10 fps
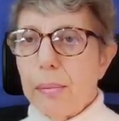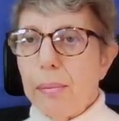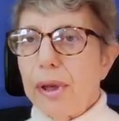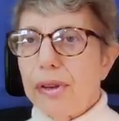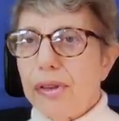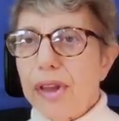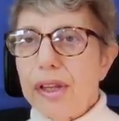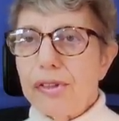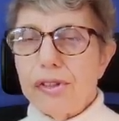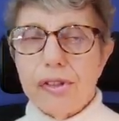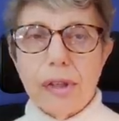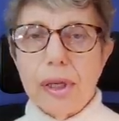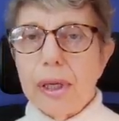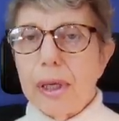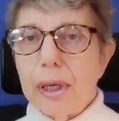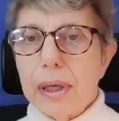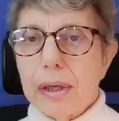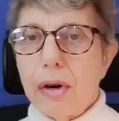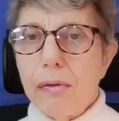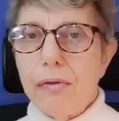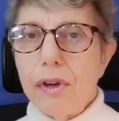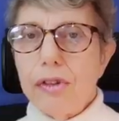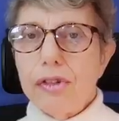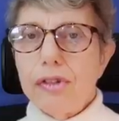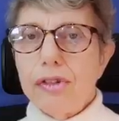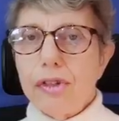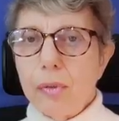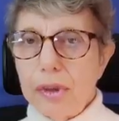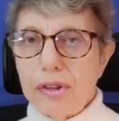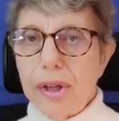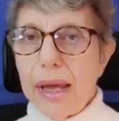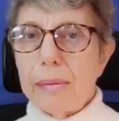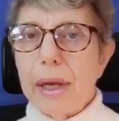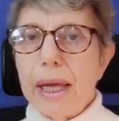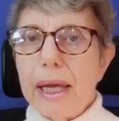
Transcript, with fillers: But this, conversions to Islam